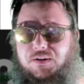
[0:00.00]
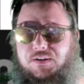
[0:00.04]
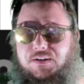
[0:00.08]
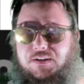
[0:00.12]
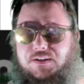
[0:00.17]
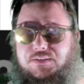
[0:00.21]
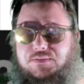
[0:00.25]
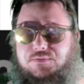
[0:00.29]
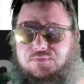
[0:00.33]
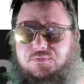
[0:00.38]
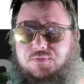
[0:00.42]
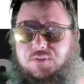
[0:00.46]

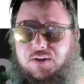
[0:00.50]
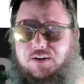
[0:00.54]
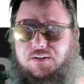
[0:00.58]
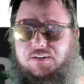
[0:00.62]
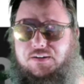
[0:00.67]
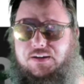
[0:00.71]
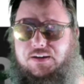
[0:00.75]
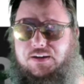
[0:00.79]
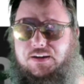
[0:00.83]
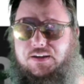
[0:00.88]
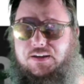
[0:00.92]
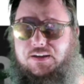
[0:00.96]
It's
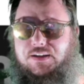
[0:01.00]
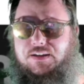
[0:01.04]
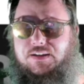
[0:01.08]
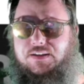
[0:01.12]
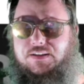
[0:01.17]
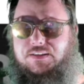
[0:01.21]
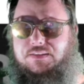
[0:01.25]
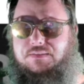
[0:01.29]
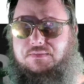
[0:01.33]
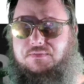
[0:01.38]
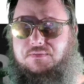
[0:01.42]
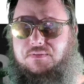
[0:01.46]
very, uh,
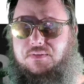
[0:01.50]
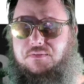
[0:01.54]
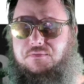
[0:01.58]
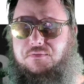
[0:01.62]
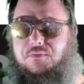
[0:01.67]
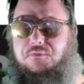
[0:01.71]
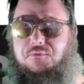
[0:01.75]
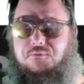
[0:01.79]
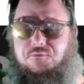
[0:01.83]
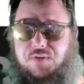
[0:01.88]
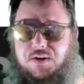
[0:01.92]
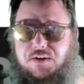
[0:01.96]

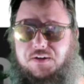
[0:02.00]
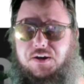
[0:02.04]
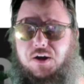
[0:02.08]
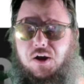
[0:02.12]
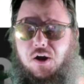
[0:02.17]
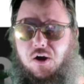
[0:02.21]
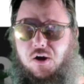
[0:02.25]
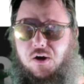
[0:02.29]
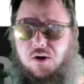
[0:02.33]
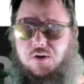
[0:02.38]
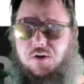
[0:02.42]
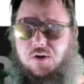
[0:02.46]
very
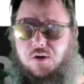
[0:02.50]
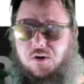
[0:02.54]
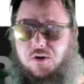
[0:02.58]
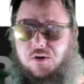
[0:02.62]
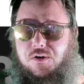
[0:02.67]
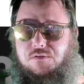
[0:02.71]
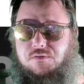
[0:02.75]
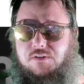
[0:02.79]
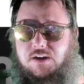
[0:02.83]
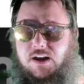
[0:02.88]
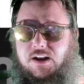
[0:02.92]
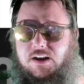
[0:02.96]
hard
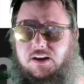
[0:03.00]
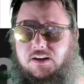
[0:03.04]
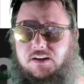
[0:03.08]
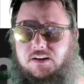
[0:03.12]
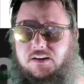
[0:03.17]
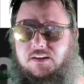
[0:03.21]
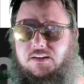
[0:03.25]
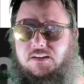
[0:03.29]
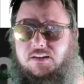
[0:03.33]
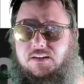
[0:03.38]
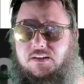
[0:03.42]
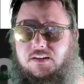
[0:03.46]
R-rated.
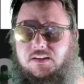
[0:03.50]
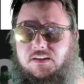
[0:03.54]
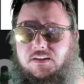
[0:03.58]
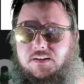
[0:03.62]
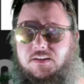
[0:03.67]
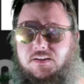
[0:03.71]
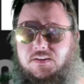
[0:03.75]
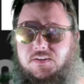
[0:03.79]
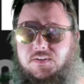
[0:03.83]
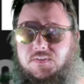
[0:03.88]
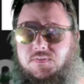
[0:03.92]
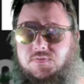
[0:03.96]

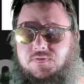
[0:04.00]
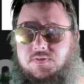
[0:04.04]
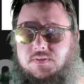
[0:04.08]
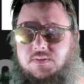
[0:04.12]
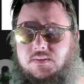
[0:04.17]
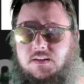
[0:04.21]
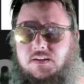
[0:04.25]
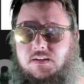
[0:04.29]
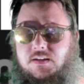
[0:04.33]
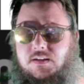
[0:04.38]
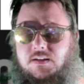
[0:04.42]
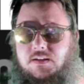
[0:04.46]

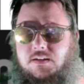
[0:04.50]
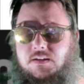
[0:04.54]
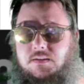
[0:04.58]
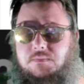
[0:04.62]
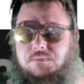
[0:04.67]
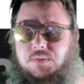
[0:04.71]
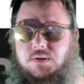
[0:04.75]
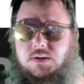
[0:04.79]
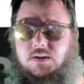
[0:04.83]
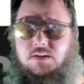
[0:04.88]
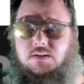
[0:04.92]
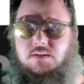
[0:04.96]

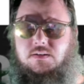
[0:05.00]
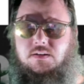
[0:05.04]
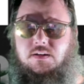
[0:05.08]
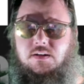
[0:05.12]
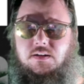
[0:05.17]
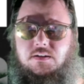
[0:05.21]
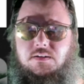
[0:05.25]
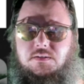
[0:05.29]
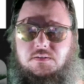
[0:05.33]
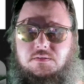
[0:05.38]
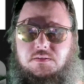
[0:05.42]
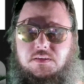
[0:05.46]
But, you
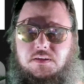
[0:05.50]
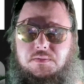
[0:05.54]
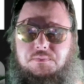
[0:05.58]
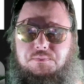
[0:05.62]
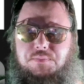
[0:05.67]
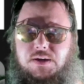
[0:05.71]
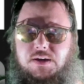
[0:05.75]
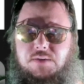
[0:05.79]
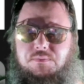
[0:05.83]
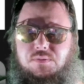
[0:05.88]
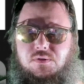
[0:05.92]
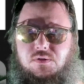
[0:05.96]
know, the
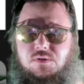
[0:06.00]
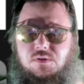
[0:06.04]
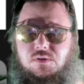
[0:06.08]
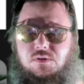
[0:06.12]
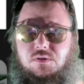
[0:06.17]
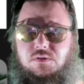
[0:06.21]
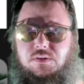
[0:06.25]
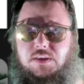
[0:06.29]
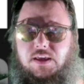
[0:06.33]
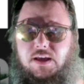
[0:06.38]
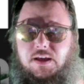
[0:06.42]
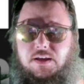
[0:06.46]
people
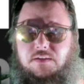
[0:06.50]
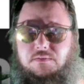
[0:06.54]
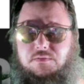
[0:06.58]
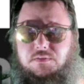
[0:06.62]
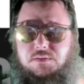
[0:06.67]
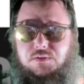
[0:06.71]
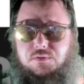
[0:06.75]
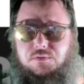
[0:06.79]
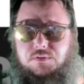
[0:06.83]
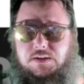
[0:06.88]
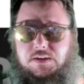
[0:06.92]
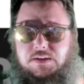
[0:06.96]
that
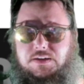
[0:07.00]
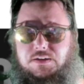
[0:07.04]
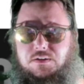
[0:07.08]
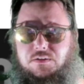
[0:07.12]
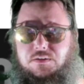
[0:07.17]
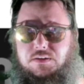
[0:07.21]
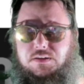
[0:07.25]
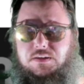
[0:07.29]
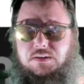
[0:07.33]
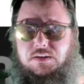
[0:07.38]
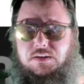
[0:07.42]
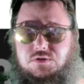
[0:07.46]
don't get killed
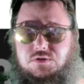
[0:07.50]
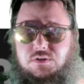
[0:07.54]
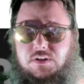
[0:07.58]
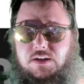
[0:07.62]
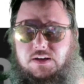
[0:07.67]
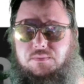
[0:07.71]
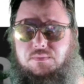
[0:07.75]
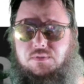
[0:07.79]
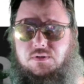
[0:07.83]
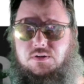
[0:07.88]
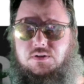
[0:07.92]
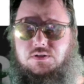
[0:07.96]
in the
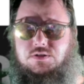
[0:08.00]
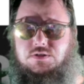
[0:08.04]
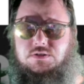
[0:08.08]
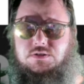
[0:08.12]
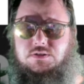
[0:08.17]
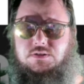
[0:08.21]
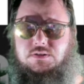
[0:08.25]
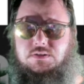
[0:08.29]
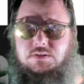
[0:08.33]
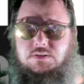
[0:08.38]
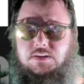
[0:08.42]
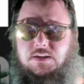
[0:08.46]
ambush,
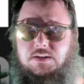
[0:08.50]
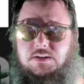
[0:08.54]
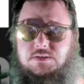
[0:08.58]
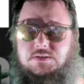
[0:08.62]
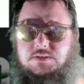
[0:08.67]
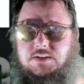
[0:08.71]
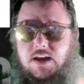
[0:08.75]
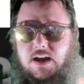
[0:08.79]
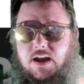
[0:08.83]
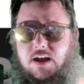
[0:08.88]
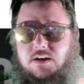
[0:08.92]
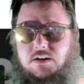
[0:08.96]
they
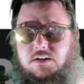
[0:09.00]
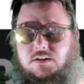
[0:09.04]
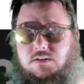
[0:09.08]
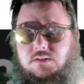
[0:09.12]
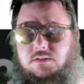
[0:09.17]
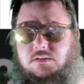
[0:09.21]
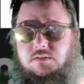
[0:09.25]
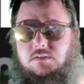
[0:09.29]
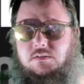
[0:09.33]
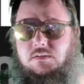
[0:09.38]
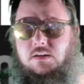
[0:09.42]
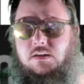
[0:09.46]

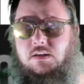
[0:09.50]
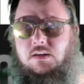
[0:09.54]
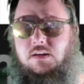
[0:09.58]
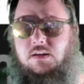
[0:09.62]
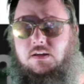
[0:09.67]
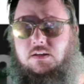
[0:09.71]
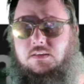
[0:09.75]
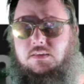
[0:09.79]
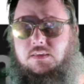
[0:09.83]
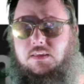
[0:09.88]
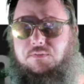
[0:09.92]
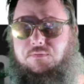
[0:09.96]
scatter.
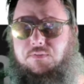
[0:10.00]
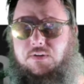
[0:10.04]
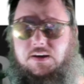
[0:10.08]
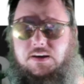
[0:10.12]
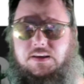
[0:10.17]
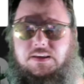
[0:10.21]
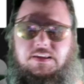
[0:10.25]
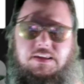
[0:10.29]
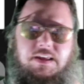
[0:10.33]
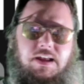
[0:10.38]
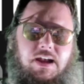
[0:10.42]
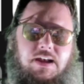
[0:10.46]
They find a
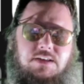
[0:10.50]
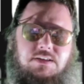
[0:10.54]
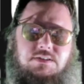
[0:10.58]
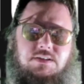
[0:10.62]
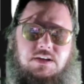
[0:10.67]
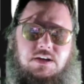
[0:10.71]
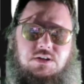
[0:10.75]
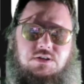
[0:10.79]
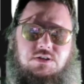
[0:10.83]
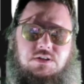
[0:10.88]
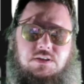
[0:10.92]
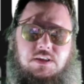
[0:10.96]
gas
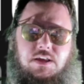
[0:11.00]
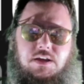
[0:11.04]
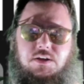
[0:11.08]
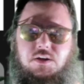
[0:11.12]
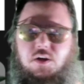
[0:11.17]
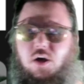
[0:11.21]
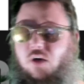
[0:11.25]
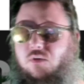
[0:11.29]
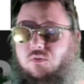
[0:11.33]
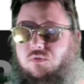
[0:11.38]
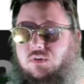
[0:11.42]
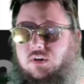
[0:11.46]
station. They
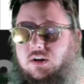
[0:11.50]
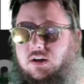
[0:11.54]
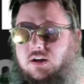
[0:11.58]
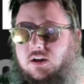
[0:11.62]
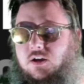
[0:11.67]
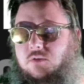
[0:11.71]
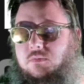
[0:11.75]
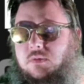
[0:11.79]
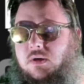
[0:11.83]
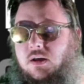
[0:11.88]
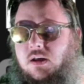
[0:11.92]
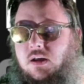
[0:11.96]
call for
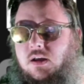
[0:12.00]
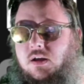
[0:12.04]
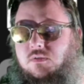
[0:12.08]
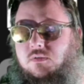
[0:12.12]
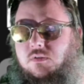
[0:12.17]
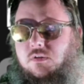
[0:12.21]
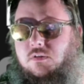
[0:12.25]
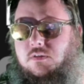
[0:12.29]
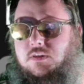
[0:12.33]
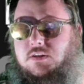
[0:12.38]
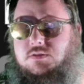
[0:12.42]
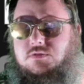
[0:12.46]
help.
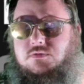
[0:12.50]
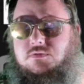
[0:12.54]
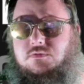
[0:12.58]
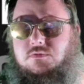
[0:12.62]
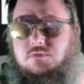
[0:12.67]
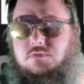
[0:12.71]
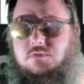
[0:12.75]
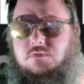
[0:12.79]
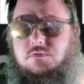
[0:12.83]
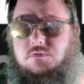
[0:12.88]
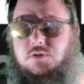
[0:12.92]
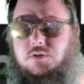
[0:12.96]
Well, this
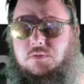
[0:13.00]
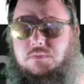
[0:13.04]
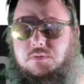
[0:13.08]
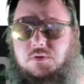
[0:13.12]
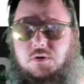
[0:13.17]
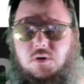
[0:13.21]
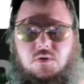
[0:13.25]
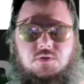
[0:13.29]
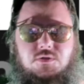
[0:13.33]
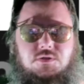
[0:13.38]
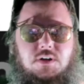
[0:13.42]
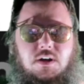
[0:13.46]
group
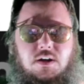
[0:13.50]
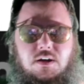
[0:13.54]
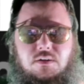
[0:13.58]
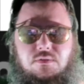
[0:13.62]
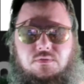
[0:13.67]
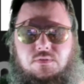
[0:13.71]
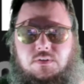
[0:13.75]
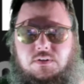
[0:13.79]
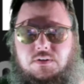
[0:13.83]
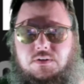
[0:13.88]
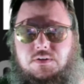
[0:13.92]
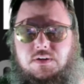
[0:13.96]
goes off,
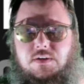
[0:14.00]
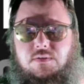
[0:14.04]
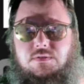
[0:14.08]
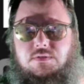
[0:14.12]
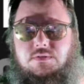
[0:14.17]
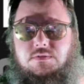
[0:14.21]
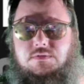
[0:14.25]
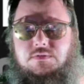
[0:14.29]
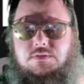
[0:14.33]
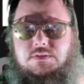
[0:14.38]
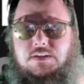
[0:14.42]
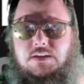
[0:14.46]
and you never
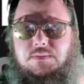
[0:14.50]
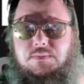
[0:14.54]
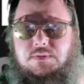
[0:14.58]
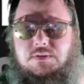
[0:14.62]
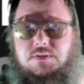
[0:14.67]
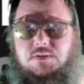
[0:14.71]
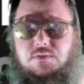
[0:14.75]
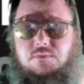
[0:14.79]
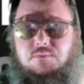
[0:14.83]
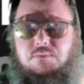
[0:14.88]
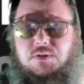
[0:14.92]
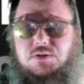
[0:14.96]
see them
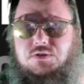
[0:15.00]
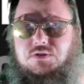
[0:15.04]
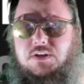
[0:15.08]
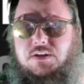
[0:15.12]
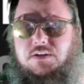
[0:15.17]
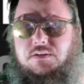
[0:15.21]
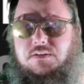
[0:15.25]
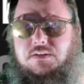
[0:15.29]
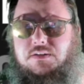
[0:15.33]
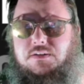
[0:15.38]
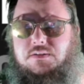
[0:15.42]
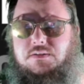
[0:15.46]
until much
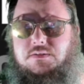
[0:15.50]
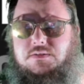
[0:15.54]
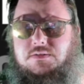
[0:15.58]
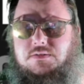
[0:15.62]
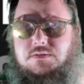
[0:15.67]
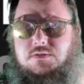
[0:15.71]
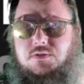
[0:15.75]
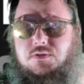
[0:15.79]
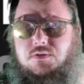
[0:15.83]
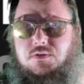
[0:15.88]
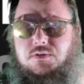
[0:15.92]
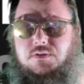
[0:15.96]
later in the
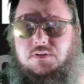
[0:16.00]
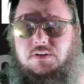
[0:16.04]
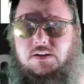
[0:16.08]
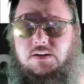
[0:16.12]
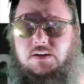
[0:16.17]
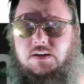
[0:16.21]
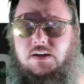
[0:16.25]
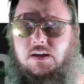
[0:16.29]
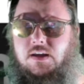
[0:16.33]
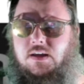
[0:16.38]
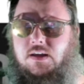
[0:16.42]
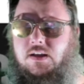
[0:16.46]
story.
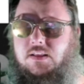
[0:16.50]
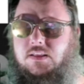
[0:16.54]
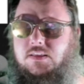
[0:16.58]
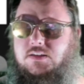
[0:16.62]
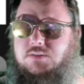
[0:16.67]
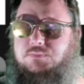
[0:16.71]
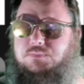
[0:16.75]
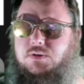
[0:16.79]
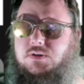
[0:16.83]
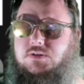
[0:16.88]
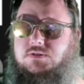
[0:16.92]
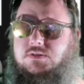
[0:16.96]
This
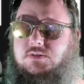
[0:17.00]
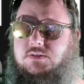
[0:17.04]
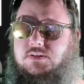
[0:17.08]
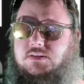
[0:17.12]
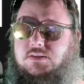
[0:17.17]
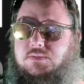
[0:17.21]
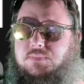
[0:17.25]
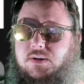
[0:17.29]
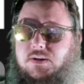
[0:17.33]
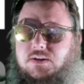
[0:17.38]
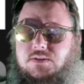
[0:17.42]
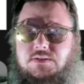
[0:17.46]
person
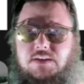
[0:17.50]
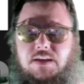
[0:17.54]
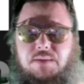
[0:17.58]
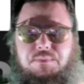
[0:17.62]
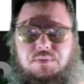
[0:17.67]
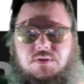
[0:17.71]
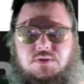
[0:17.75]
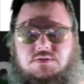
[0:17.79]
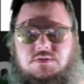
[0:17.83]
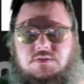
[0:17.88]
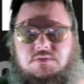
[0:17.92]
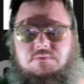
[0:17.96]
disappears. That
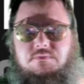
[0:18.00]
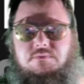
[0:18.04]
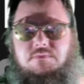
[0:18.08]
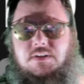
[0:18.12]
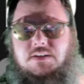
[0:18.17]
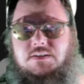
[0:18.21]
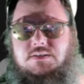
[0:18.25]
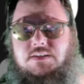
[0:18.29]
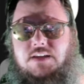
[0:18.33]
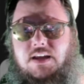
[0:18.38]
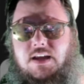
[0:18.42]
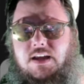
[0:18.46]
person
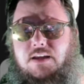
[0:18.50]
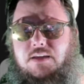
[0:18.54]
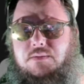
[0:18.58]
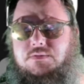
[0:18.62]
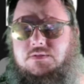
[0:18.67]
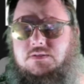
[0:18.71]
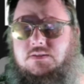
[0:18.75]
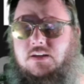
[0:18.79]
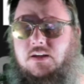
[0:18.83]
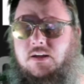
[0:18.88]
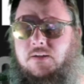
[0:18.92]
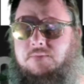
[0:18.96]

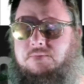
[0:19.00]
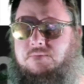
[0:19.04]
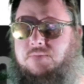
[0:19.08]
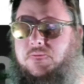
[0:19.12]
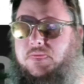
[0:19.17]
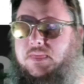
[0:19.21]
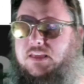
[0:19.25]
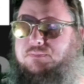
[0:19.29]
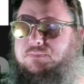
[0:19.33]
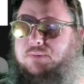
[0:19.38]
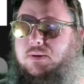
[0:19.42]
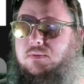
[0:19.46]
escapes.
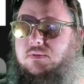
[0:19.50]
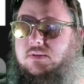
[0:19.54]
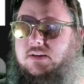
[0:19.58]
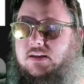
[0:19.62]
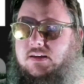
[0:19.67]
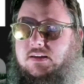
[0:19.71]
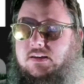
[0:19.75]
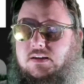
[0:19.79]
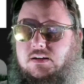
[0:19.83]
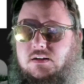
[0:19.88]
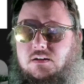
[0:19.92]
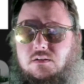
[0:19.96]
These people get
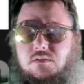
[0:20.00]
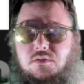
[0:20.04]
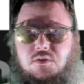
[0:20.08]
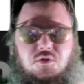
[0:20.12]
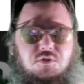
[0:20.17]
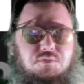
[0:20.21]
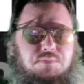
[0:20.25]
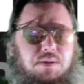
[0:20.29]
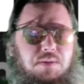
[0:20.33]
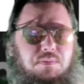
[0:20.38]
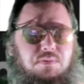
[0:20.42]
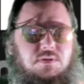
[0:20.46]
killed. Those
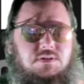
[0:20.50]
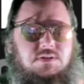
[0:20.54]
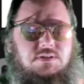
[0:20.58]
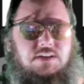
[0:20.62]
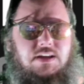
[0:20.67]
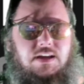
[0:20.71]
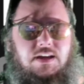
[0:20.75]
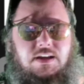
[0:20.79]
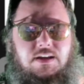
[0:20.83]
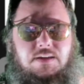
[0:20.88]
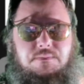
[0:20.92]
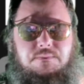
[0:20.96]
people
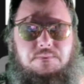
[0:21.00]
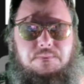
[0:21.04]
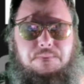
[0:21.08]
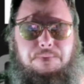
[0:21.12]
escape.